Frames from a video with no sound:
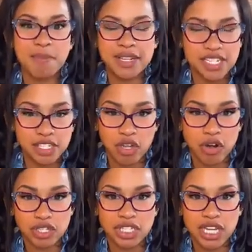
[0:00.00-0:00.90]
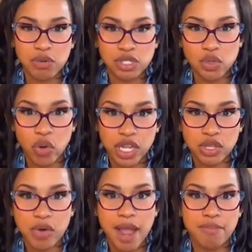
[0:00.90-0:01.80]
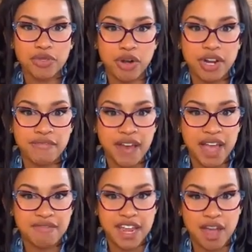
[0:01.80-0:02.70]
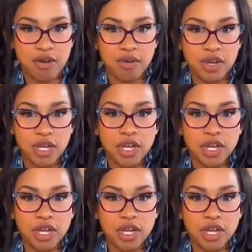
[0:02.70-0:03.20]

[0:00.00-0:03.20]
a business owner since I was 23. I'm 35 now.